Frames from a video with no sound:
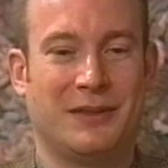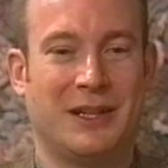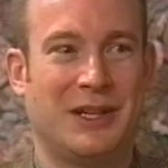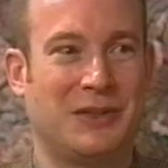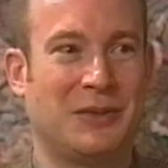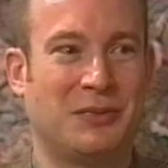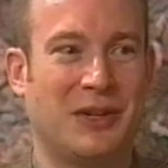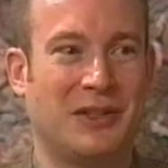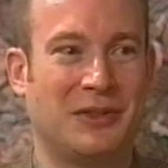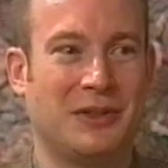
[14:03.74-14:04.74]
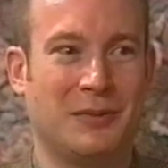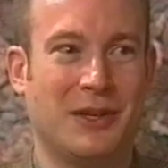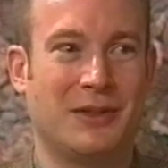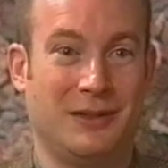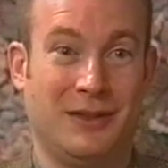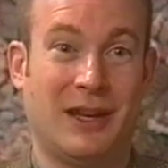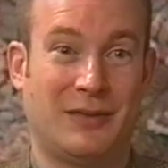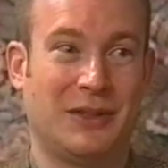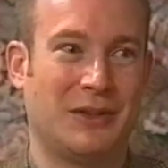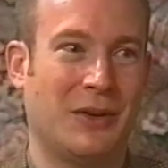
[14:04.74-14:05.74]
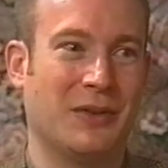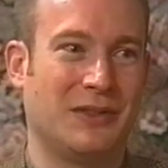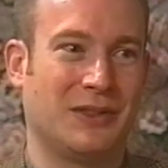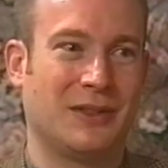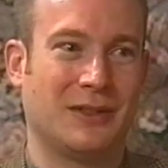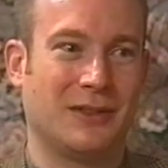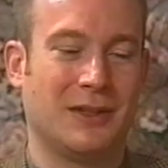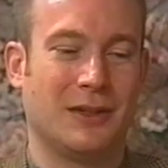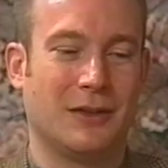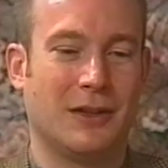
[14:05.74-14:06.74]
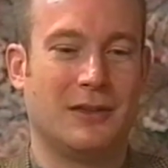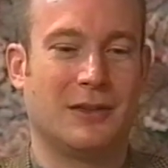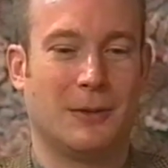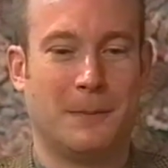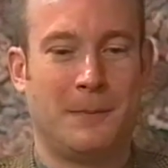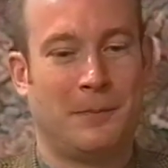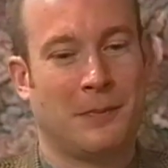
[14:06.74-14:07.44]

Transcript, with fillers: of an extra pressure. You better, you have to know the songs, you know, and so